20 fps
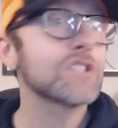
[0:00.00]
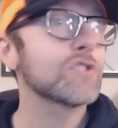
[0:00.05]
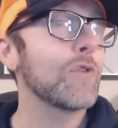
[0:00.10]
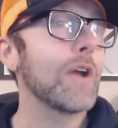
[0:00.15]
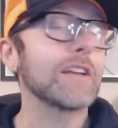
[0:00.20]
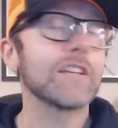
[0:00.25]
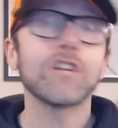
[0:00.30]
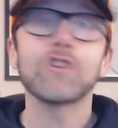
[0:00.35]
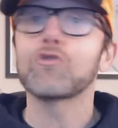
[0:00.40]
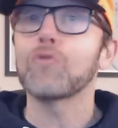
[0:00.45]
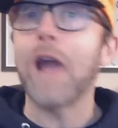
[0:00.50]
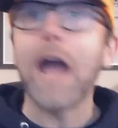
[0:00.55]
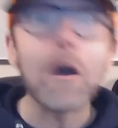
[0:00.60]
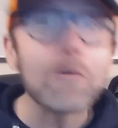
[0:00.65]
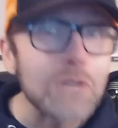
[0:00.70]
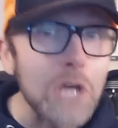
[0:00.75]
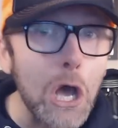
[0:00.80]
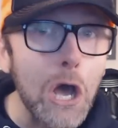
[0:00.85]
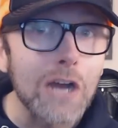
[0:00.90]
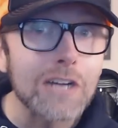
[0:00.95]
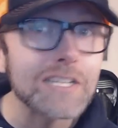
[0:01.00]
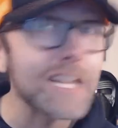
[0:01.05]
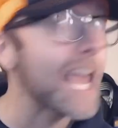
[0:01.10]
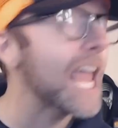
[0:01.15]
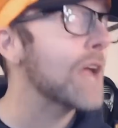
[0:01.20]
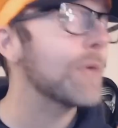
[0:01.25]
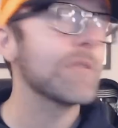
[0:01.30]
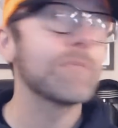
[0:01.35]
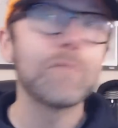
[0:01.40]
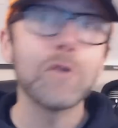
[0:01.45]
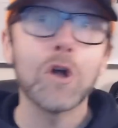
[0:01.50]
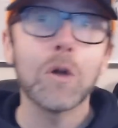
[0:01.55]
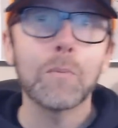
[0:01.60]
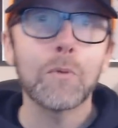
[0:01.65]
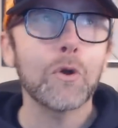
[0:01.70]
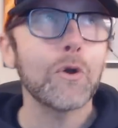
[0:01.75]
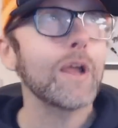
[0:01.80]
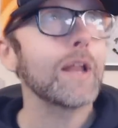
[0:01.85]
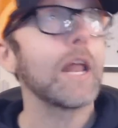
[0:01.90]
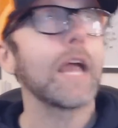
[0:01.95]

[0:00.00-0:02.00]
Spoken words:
directing Groundhog Day with Bill Murray,